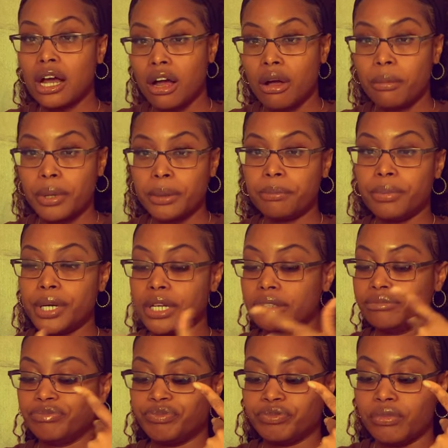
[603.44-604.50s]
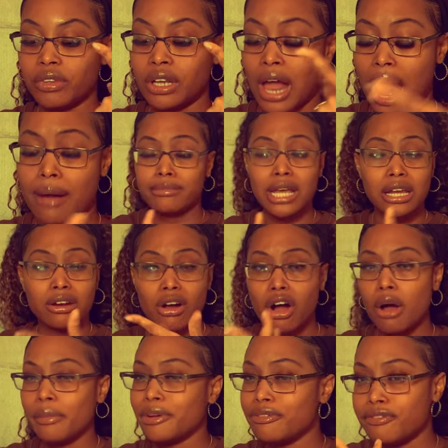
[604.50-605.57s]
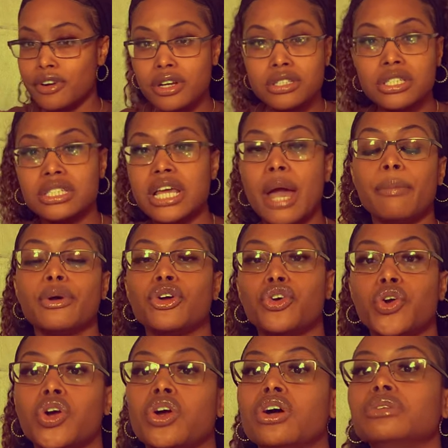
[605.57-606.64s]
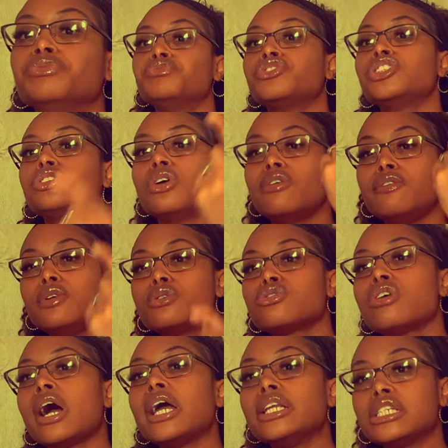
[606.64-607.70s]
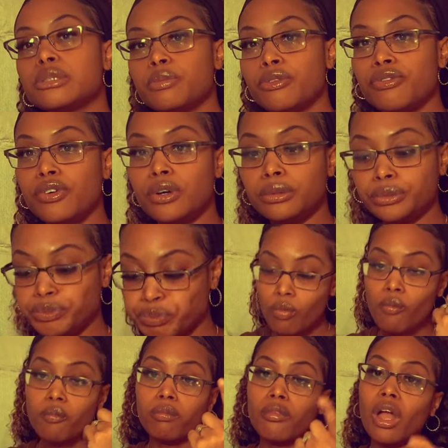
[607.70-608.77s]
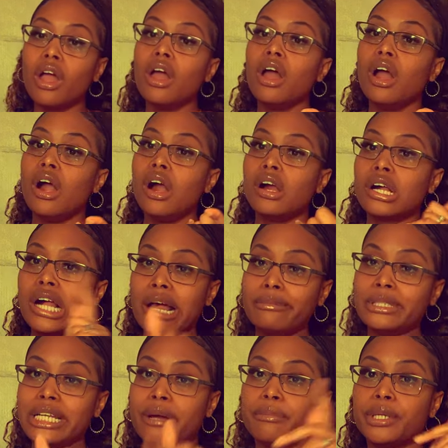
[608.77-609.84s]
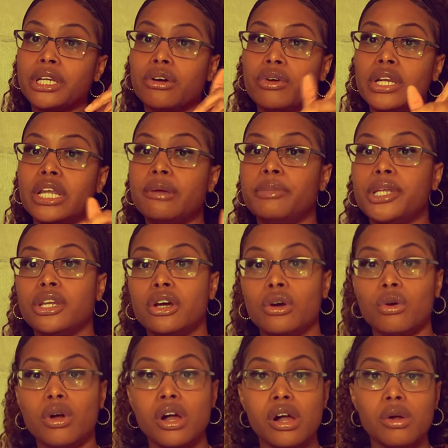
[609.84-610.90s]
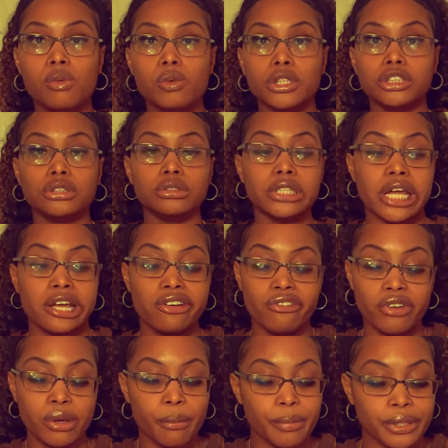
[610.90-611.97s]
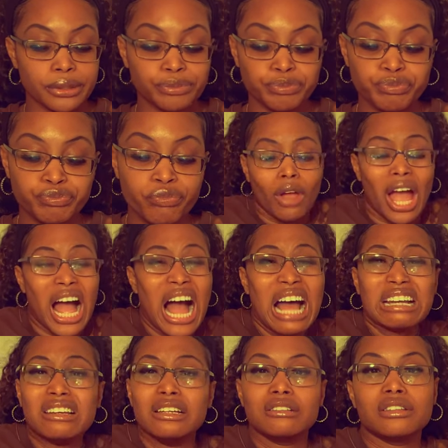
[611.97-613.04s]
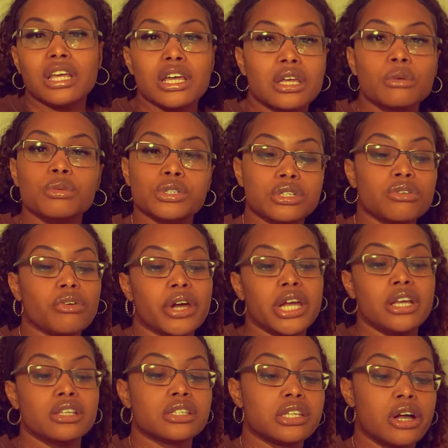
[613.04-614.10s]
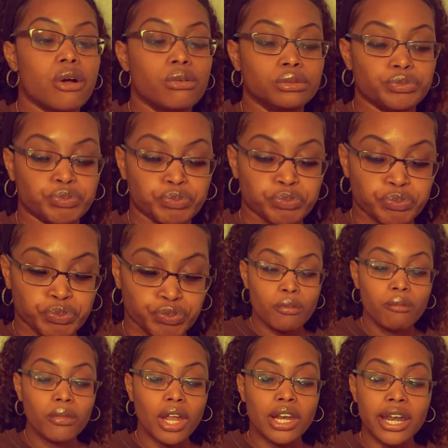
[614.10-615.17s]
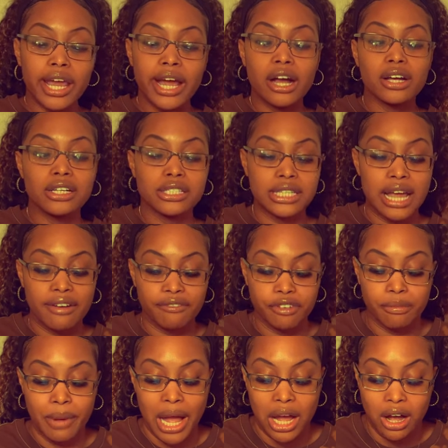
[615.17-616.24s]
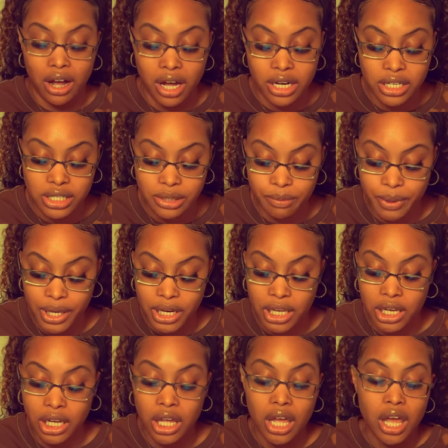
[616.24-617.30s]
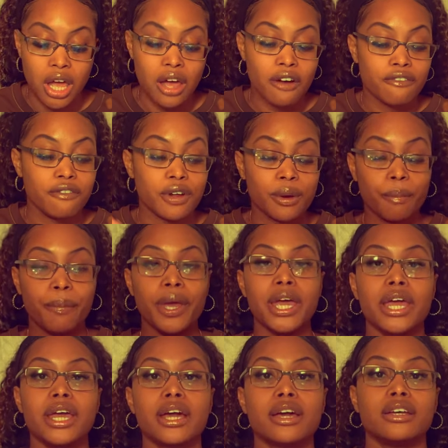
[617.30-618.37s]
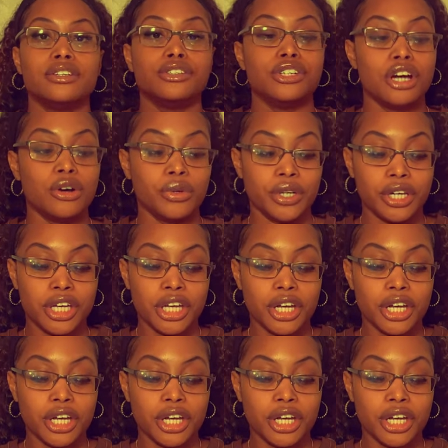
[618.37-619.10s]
almond, but I'm not an almond frosting type of girl. So if you tried this before, comment down below and let me know what you think of it. But I didn't think it was great. So now it's time for my honest opinion for the pink donut,